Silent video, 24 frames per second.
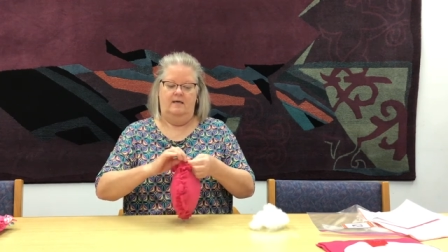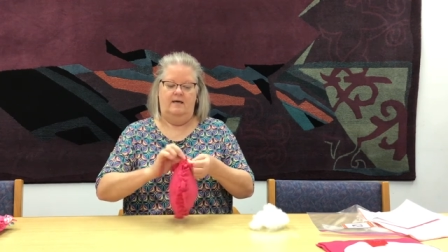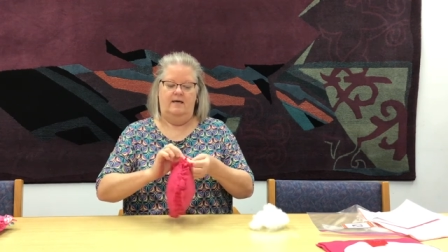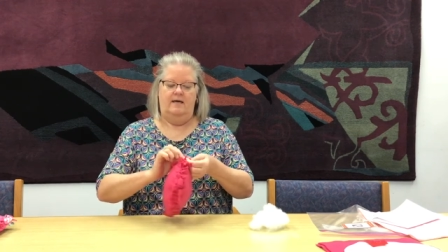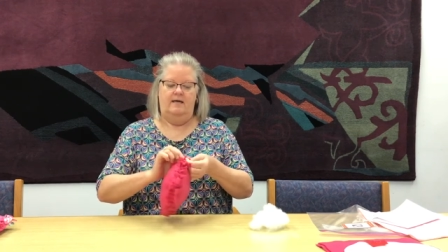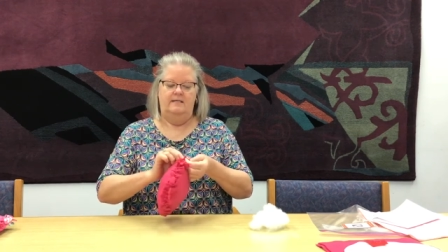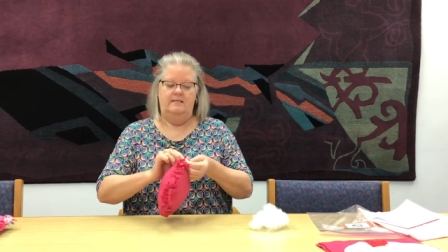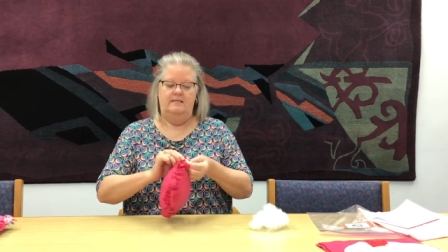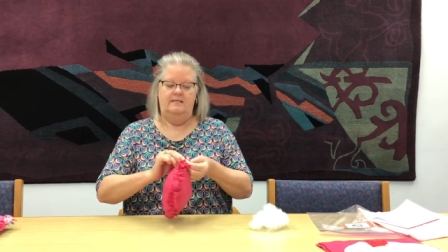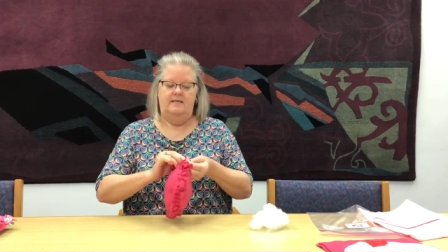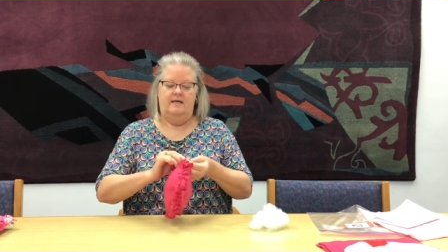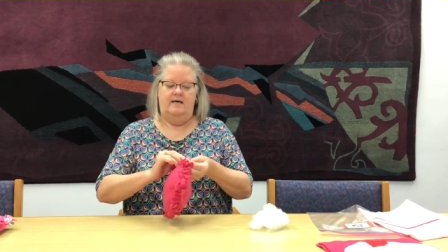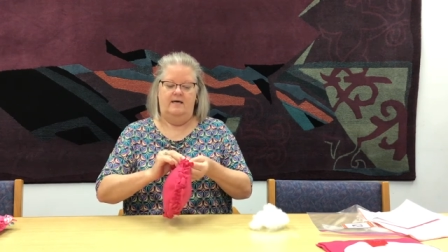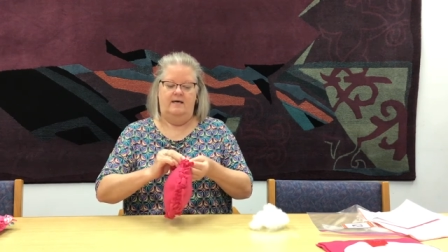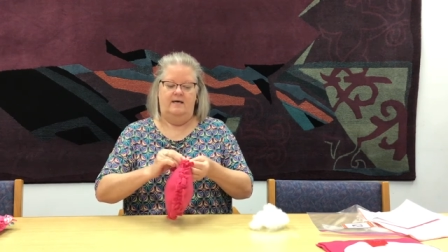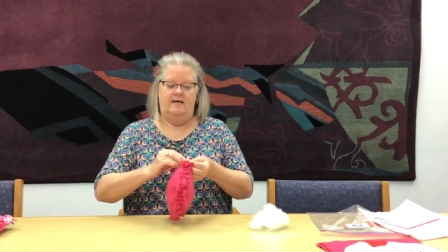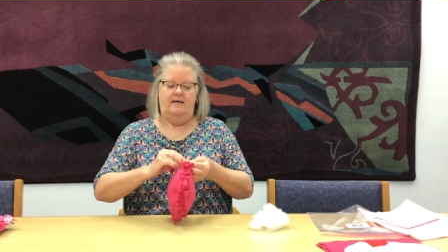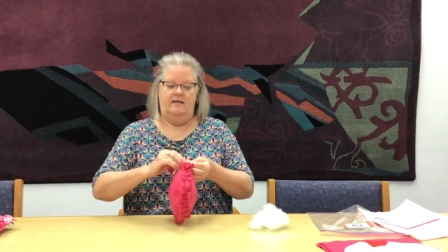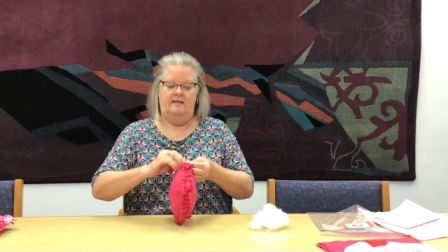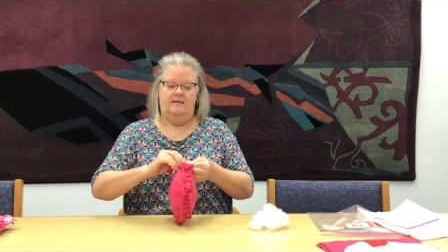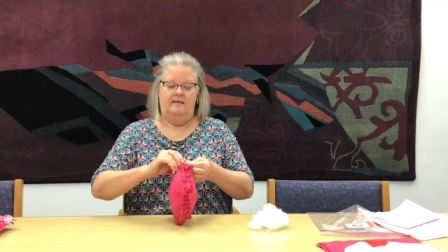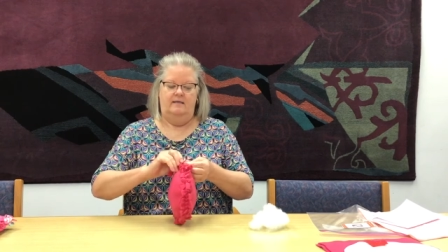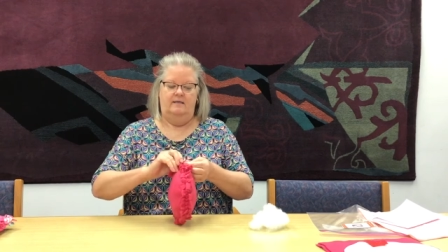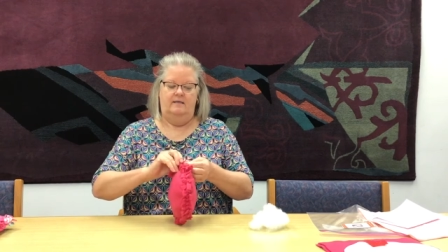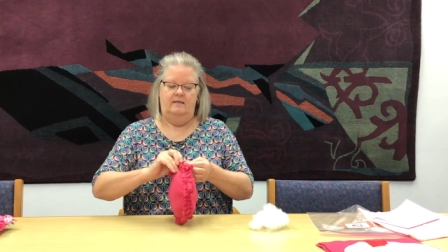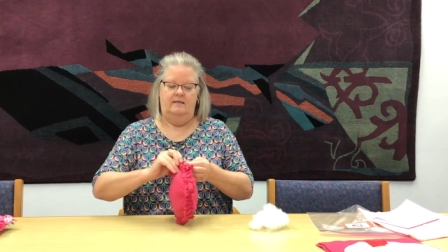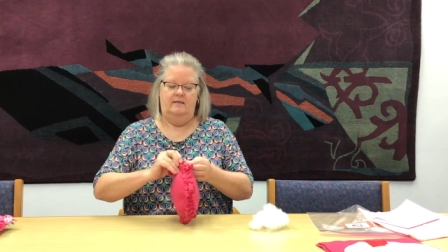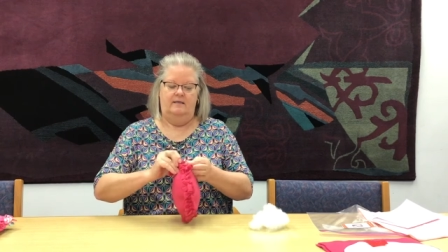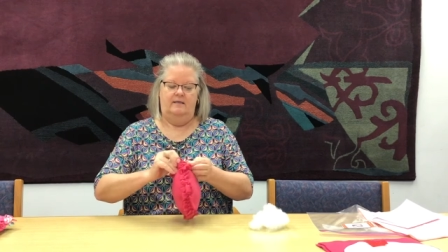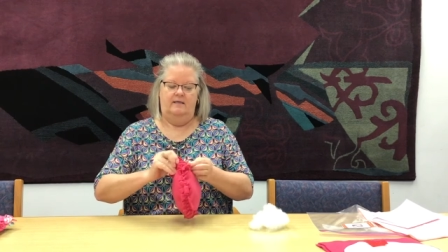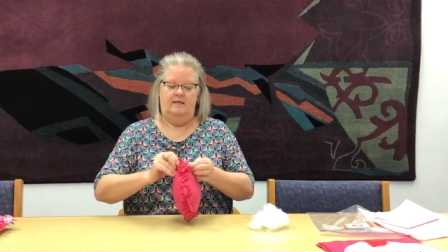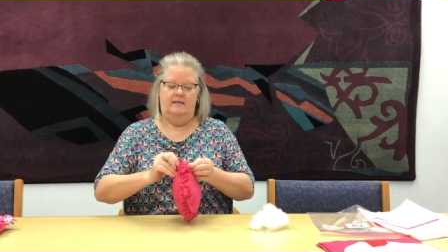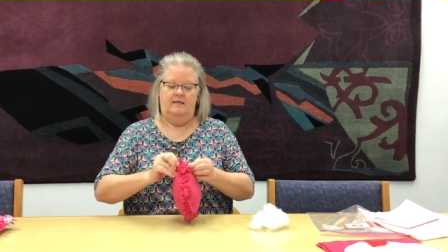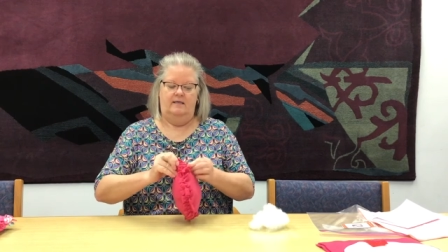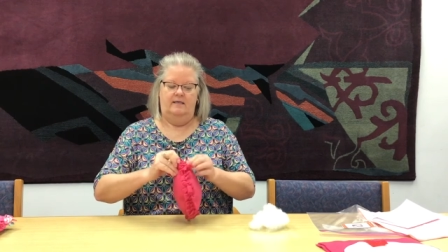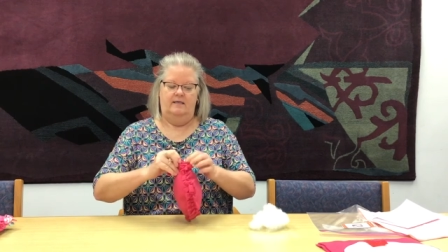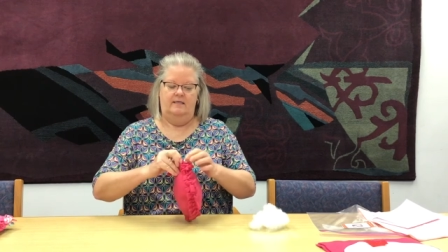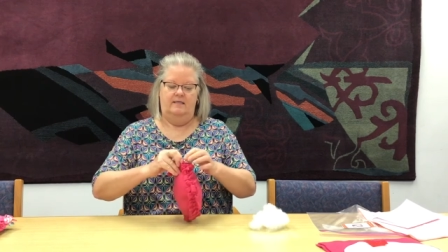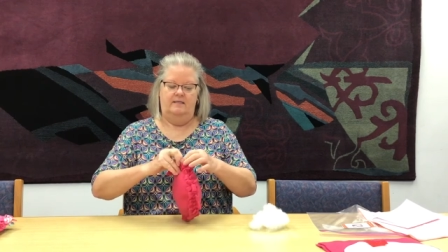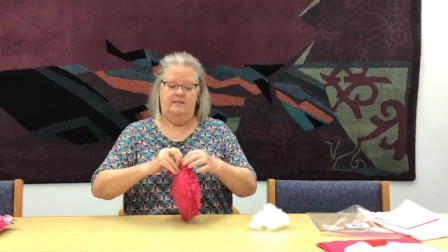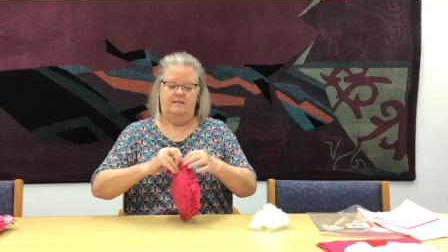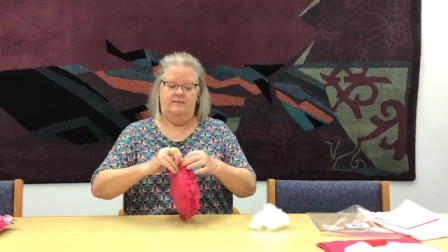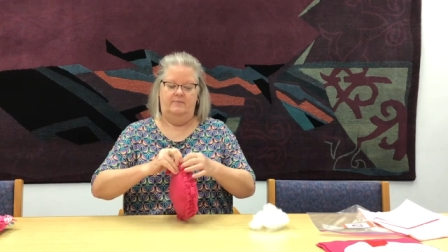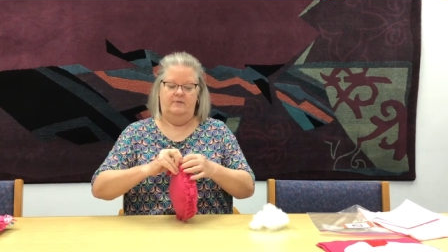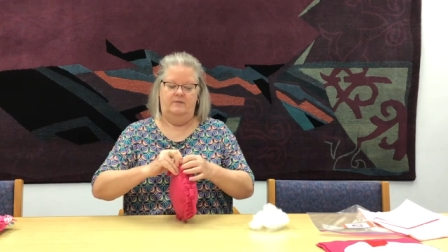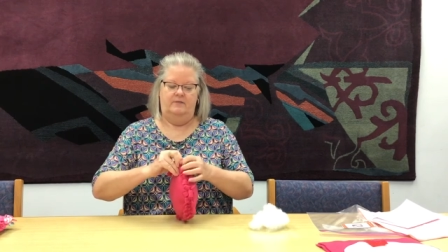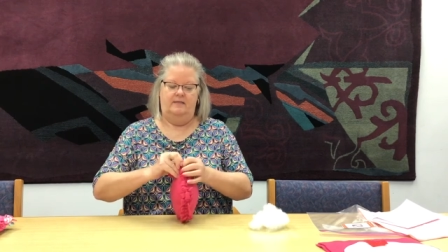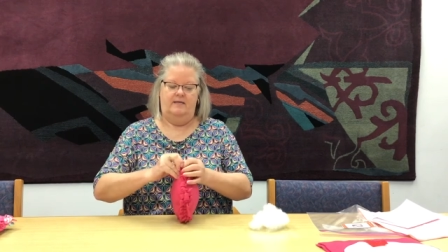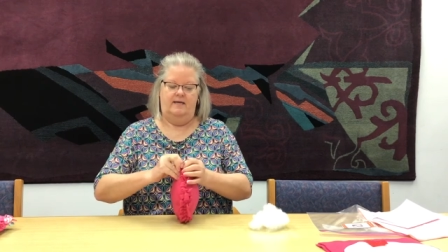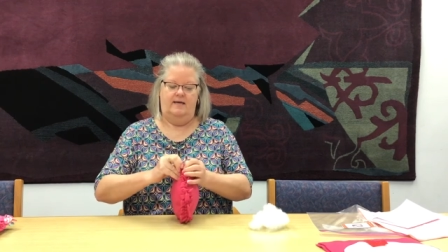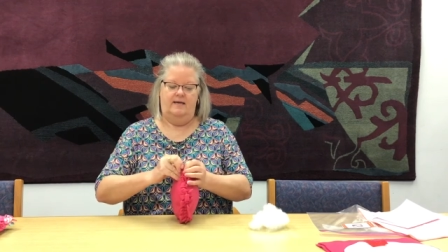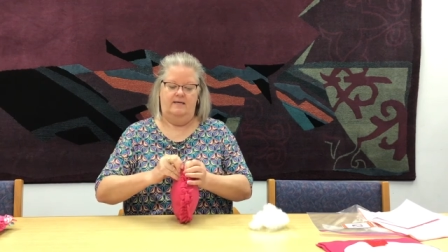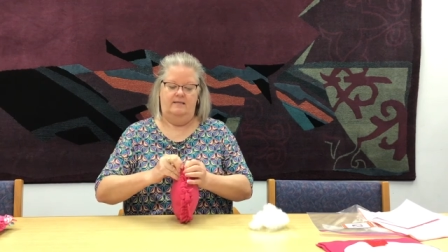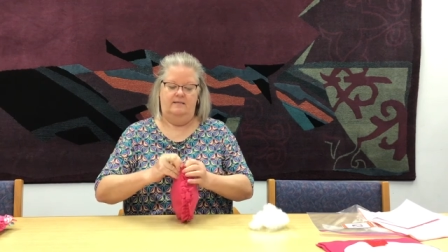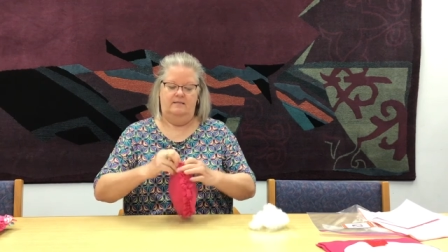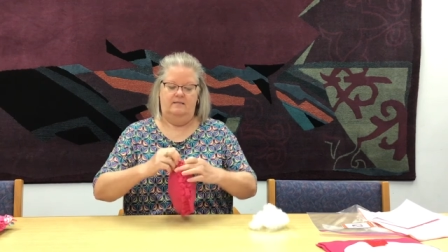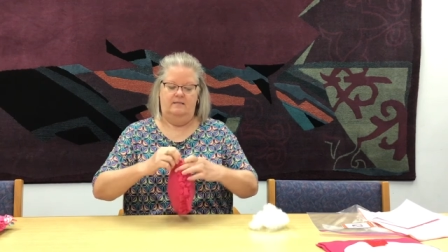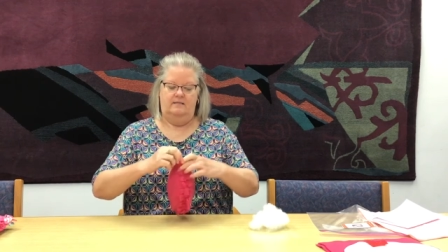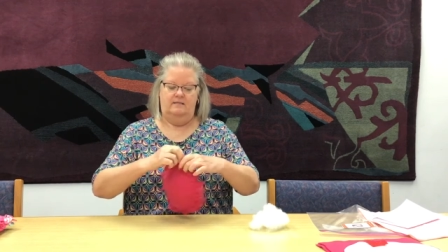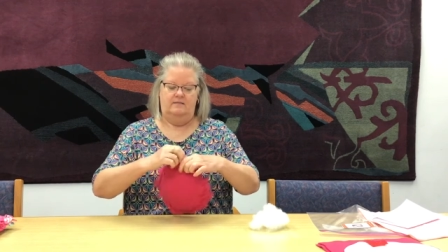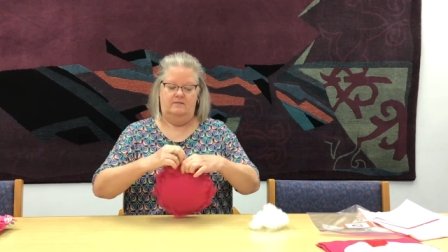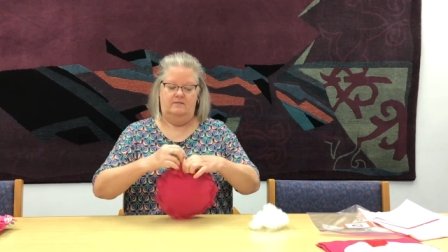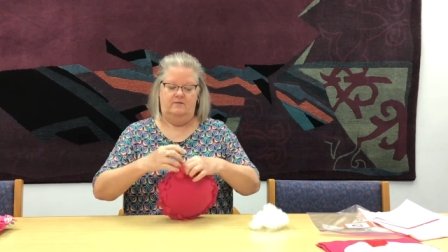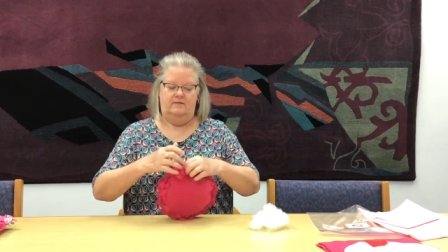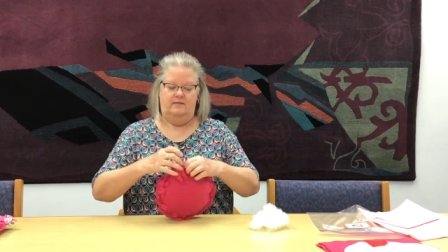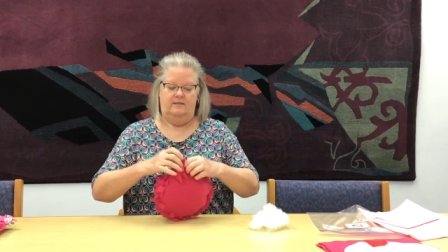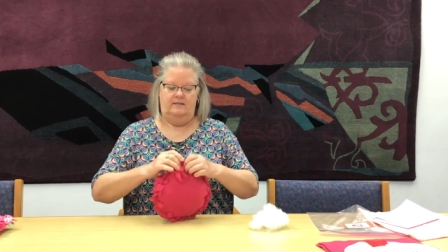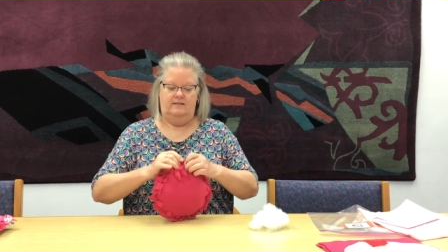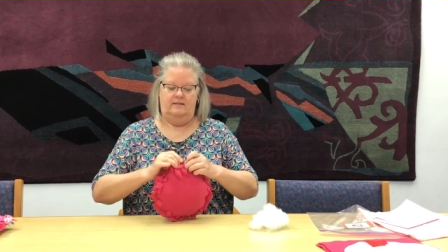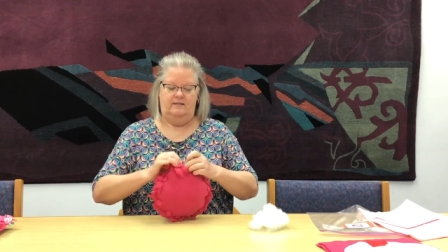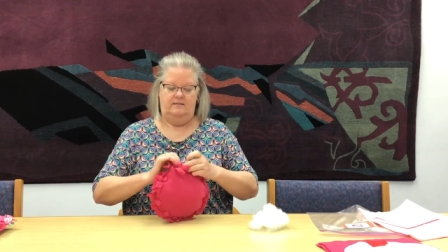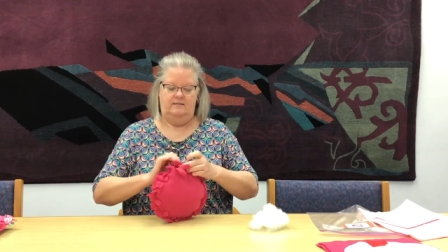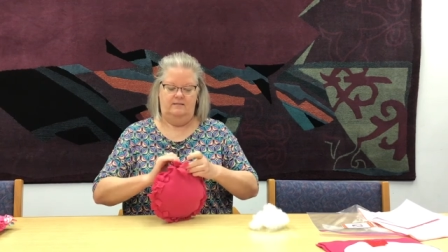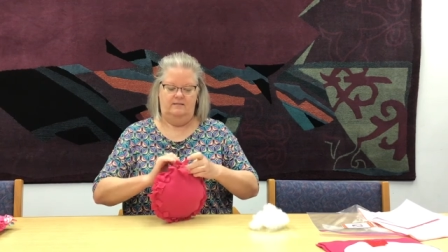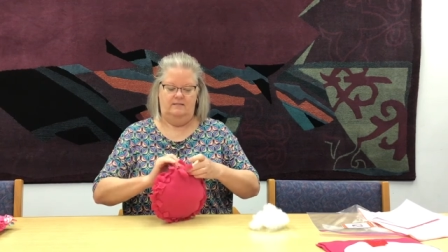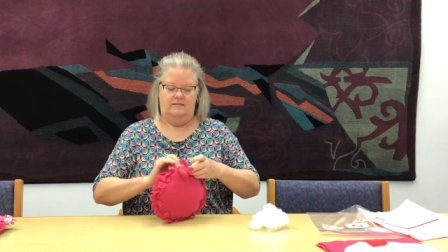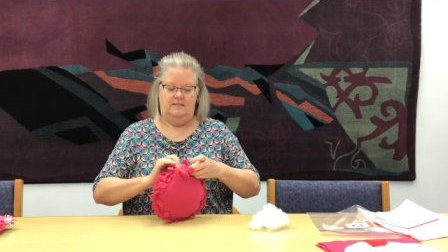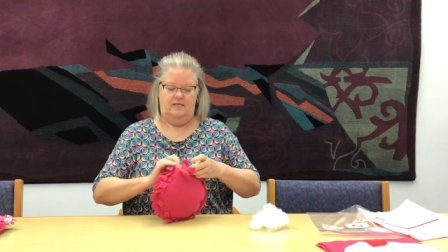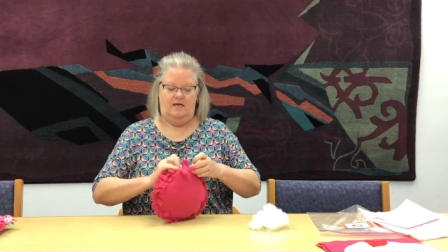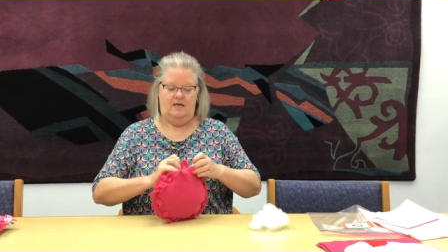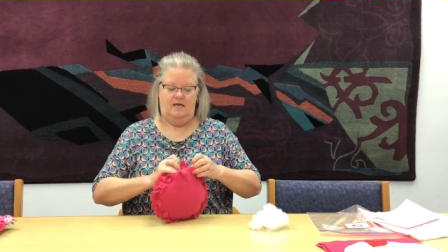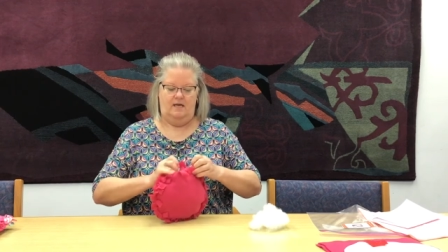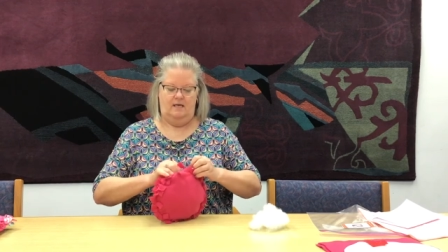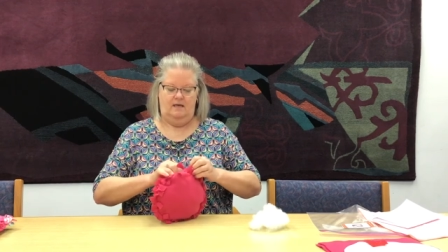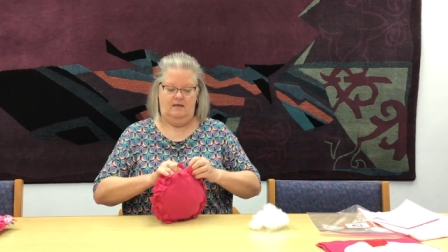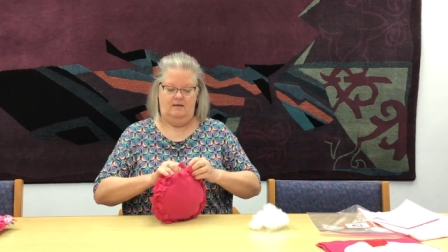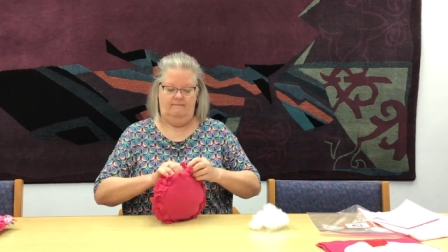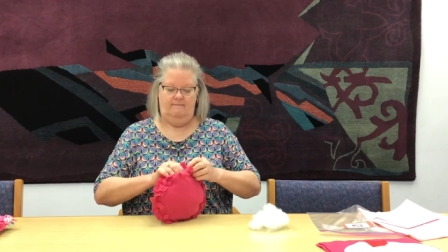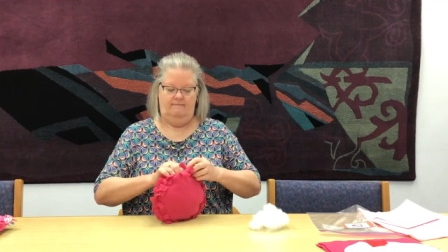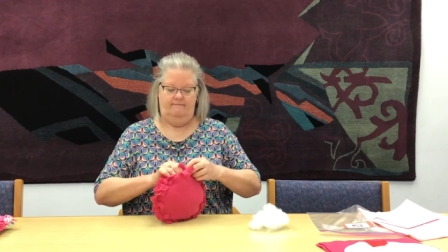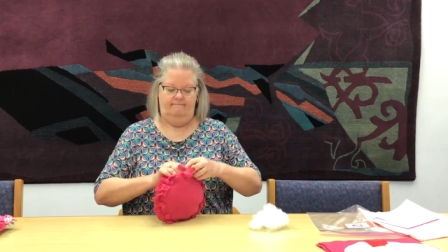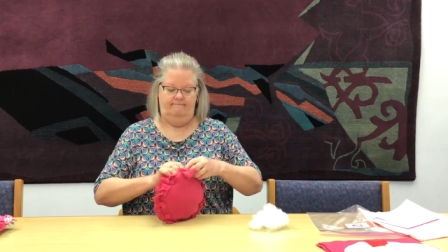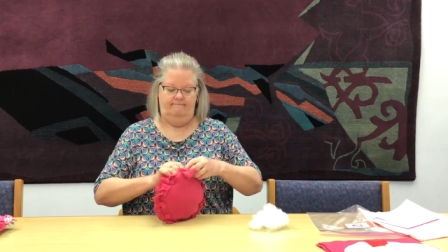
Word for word: I tie in a double knot so that they'll stay.